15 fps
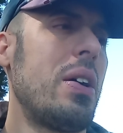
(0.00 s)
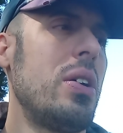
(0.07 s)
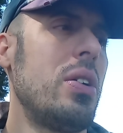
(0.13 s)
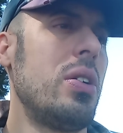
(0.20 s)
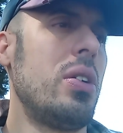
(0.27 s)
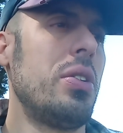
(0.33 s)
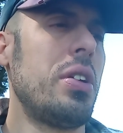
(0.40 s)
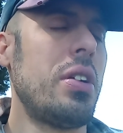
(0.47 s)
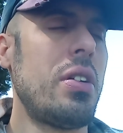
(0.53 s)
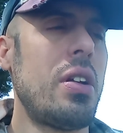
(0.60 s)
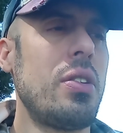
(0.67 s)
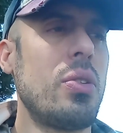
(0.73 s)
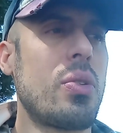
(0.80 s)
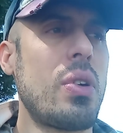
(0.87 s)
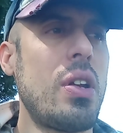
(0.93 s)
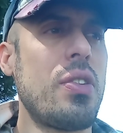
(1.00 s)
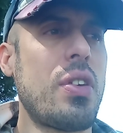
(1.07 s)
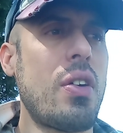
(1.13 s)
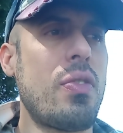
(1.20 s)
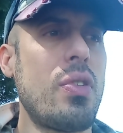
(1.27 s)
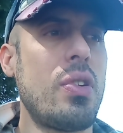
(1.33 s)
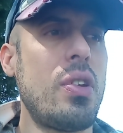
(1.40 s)
on the other hand, Ukrainians
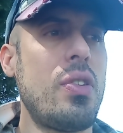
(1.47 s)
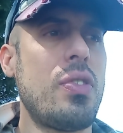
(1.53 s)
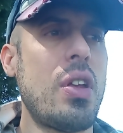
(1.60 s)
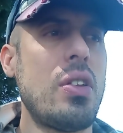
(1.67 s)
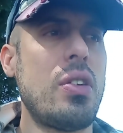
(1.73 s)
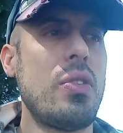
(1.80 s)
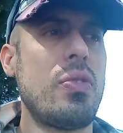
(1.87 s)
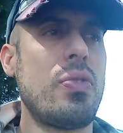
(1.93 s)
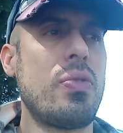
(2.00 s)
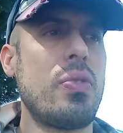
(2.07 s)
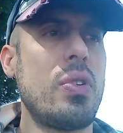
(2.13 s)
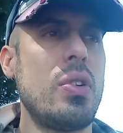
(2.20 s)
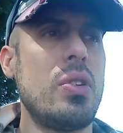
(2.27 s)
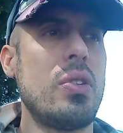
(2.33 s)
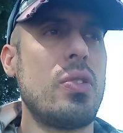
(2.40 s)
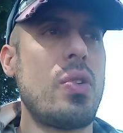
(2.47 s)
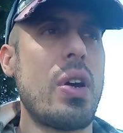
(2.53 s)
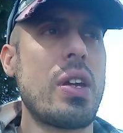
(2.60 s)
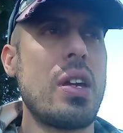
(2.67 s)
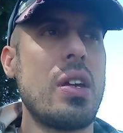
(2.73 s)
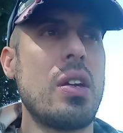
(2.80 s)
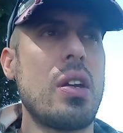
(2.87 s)
have an incentive in
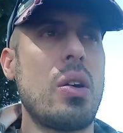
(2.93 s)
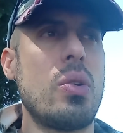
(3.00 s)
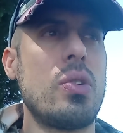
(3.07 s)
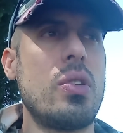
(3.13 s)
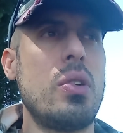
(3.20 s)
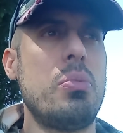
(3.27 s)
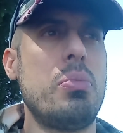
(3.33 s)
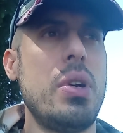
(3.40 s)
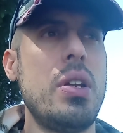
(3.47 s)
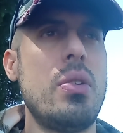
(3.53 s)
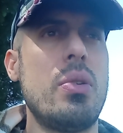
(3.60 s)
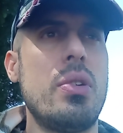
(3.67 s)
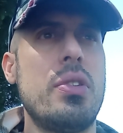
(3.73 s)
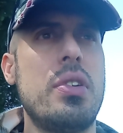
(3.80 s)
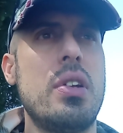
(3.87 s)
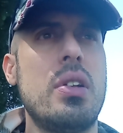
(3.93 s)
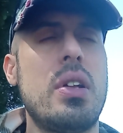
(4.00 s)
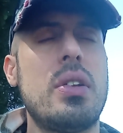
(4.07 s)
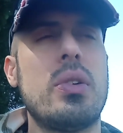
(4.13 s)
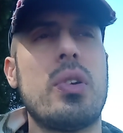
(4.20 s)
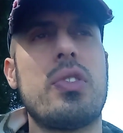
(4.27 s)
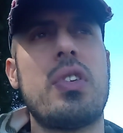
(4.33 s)
dragging out the mineral deal and
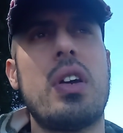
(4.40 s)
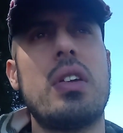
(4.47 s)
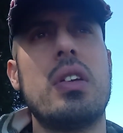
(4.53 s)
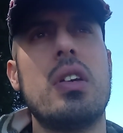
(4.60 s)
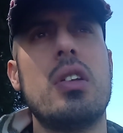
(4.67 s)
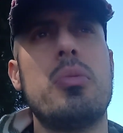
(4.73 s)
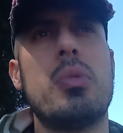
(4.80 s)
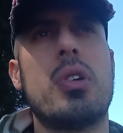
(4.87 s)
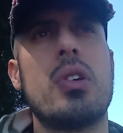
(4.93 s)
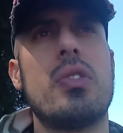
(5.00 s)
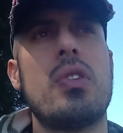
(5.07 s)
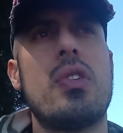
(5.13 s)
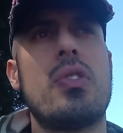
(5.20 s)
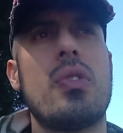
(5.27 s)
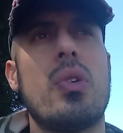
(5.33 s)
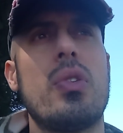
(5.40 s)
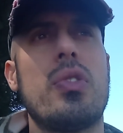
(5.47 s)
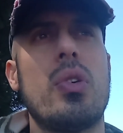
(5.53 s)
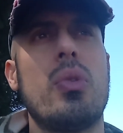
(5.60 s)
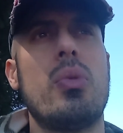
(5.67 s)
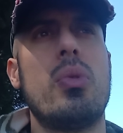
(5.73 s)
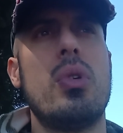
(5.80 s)
not signing it because it's
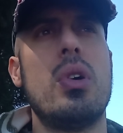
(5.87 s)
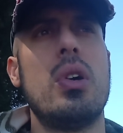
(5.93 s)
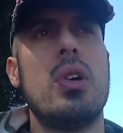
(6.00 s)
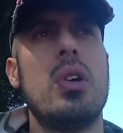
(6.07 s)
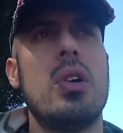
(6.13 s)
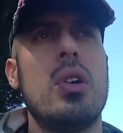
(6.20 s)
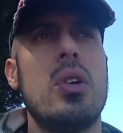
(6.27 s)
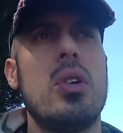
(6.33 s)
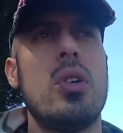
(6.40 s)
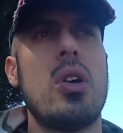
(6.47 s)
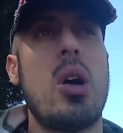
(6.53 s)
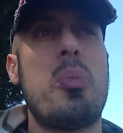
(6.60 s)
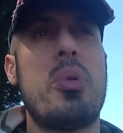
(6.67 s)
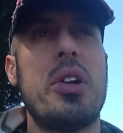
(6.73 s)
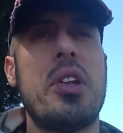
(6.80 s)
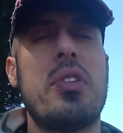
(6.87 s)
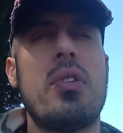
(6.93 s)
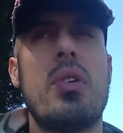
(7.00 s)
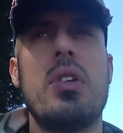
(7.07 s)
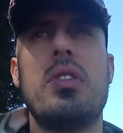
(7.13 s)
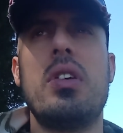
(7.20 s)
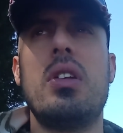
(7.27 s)
also a predatory
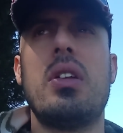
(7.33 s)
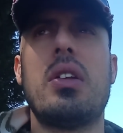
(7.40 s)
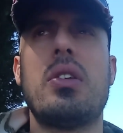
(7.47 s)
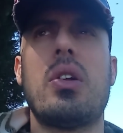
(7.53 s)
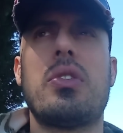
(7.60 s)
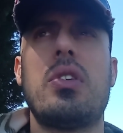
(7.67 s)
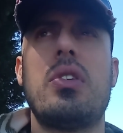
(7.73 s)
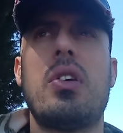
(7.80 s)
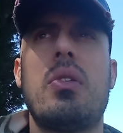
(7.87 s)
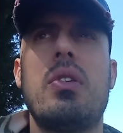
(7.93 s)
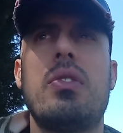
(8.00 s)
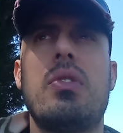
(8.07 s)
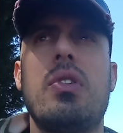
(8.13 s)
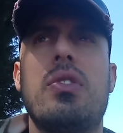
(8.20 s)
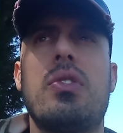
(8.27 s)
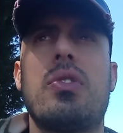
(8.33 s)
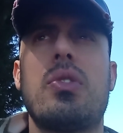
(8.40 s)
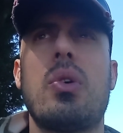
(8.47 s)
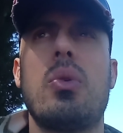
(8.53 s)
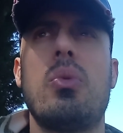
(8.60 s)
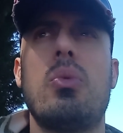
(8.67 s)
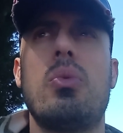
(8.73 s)
deal and not in their interest.
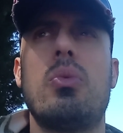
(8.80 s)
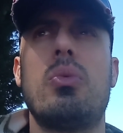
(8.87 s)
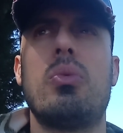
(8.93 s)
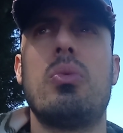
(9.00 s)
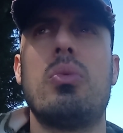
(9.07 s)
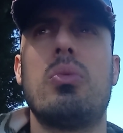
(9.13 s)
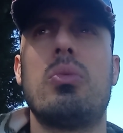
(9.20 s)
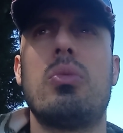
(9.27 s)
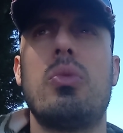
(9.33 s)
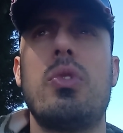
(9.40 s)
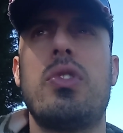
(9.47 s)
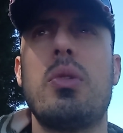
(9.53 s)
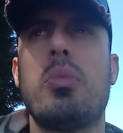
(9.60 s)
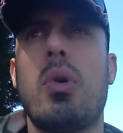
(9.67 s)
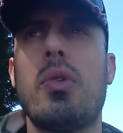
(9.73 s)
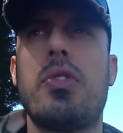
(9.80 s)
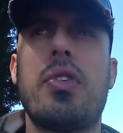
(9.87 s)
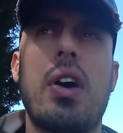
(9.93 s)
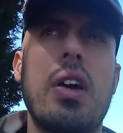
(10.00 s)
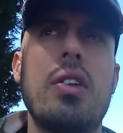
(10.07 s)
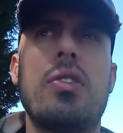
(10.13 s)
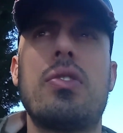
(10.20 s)
So we see both
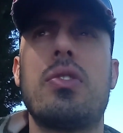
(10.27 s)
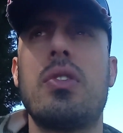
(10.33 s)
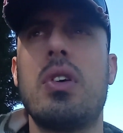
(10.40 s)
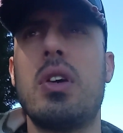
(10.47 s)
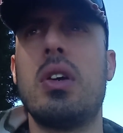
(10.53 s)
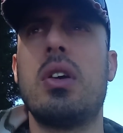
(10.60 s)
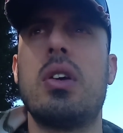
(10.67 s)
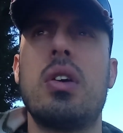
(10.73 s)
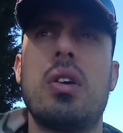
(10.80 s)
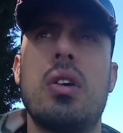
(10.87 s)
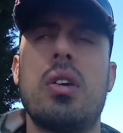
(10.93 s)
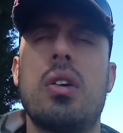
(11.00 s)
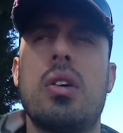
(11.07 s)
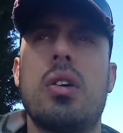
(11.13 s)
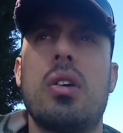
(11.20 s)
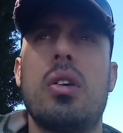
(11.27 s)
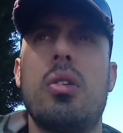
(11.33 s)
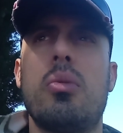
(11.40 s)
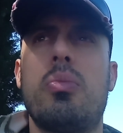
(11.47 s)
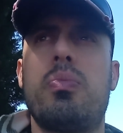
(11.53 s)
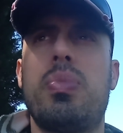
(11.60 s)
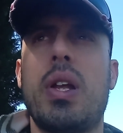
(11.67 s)
sides
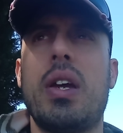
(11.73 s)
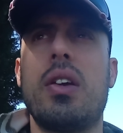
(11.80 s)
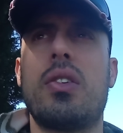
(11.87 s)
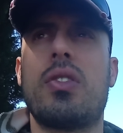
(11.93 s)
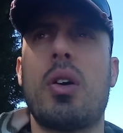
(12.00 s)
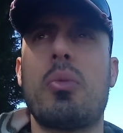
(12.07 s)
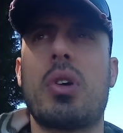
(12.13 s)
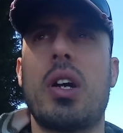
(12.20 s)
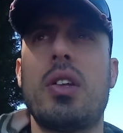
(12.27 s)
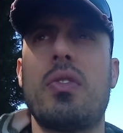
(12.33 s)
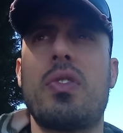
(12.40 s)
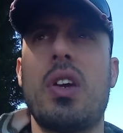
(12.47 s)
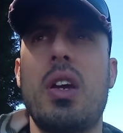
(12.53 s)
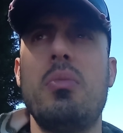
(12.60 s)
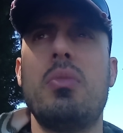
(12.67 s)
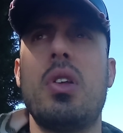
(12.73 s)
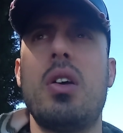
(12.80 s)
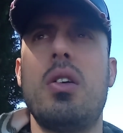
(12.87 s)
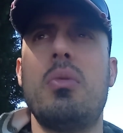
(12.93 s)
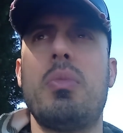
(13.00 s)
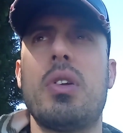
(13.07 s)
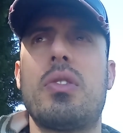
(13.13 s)
playing some kind of game there,
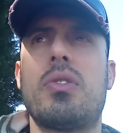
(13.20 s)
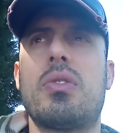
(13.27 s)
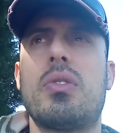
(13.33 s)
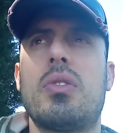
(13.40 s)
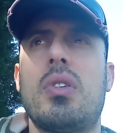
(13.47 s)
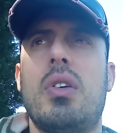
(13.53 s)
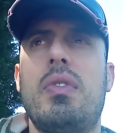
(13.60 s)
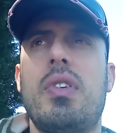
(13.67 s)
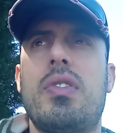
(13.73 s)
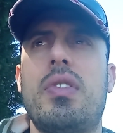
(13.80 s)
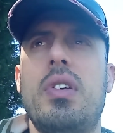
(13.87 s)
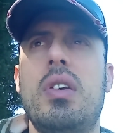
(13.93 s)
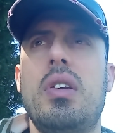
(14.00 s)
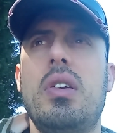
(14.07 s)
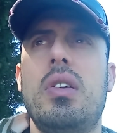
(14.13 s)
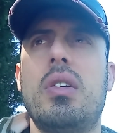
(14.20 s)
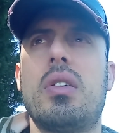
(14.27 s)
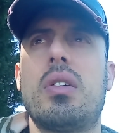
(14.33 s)
but obviously,